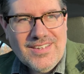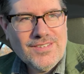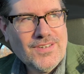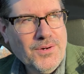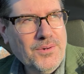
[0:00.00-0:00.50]

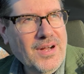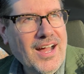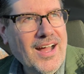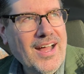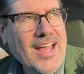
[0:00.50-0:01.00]
So
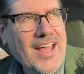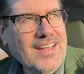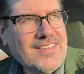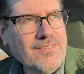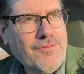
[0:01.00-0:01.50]

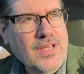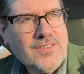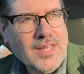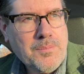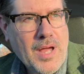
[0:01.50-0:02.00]

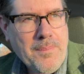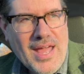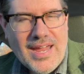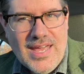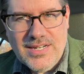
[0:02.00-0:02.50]
it's like a
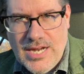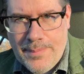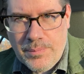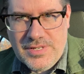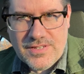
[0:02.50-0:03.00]
backhanded
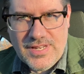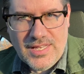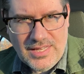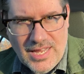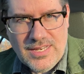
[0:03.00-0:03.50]
compliment to say
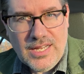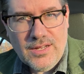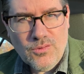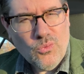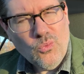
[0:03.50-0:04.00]
that the
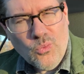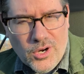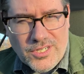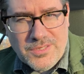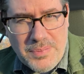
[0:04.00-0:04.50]
ending
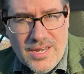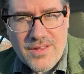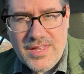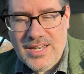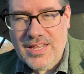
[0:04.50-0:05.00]
works better
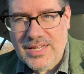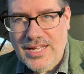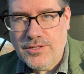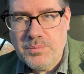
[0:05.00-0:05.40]
than anything else,